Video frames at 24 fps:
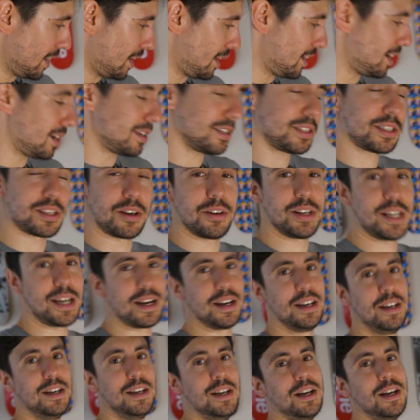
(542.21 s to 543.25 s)
So
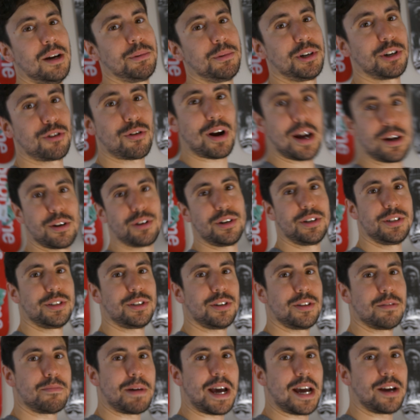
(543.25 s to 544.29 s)
yeah, I'm gonna crack on and do
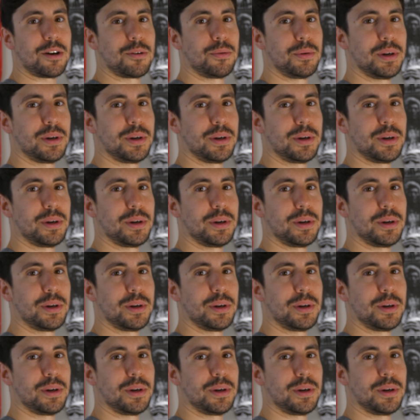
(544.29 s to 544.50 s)
the back